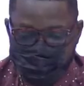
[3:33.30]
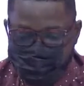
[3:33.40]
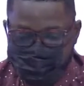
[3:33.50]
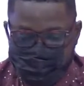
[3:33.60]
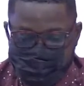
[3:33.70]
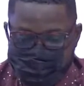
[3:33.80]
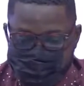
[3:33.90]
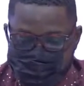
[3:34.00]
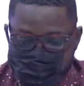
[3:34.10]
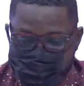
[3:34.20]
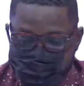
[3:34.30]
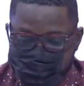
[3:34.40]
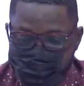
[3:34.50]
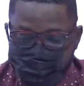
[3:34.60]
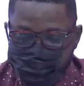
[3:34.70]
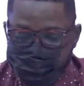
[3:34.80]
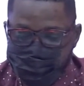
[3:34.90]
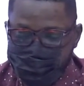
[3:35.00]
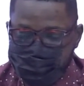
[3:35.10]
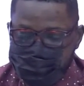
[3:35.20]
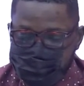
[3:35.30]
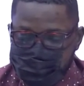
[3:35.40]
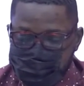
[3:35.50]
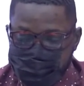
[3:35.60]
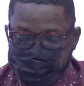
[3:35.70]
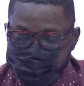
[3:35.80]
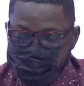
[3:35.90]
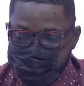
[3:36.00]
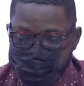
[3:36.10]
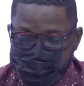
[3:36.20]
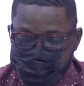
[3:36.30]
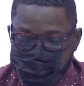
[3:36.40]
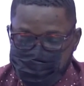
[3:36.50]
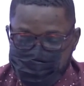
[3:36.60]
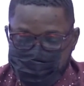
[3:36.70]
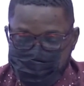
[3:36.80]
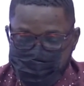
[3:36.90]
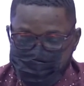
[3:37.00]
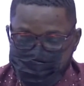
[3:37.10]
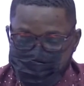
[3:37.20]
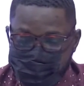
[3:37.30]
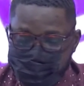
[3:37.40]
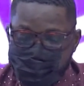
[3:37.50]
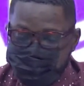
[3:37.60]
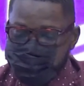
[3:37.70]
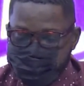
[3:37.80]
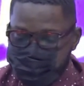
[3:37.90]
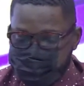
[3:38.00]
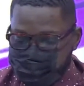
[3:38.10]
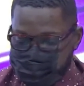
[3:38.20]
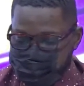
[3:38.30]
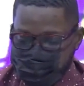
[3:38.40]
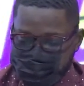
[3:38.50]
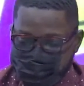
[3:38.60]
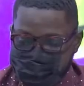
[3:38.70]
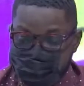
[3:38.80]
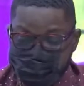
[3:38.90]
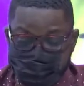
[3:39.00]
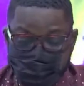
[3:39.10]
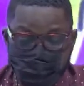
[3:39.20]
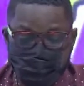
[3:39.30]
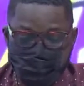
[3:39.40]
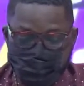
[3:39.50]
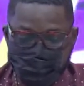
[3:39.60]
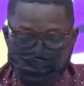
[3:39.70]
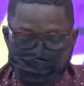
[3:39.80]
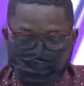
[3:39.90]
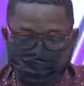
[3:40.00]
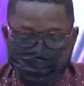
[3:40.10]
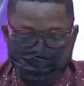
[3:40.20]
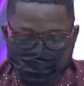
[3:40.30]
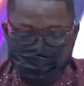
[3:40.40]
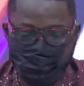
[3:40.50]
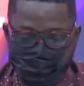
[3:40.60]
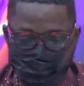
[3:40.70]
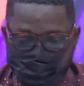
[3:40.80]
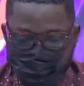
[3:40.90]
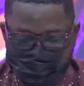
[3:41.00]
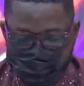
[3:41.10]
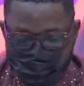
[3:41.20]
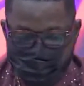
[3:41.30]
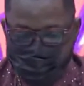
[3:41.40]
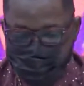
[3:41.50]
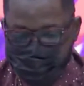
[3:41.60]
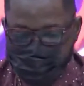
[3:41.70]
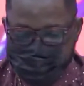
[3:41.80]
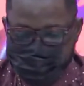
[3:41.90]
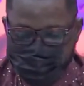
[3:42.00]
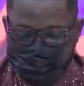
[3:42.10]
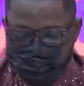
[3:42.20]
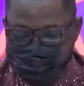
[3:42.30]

Why that? You know what? The future, the answer to these questions doesn't matter, but the future does. So let go and move on. My name is Kojo